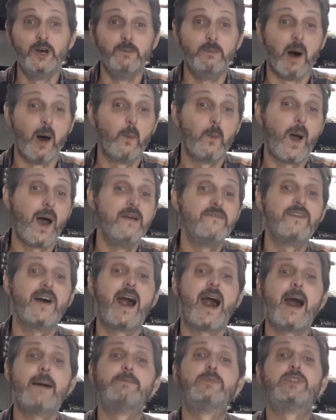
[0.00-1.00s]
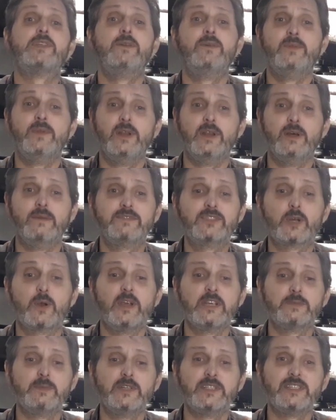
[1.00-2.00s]
My wife absolutely loves
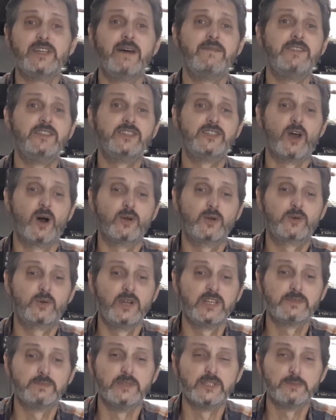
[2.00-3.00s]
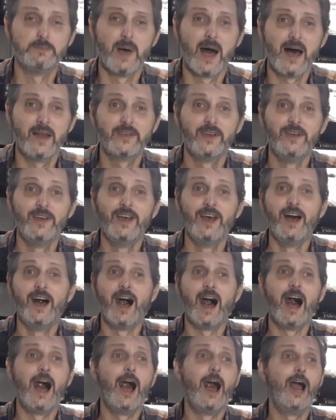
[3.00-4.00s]
Christmas, and everything's gone Christmas mad,
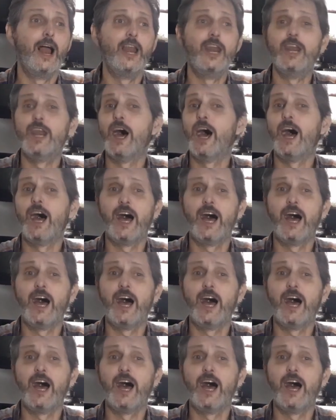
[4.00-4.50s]
and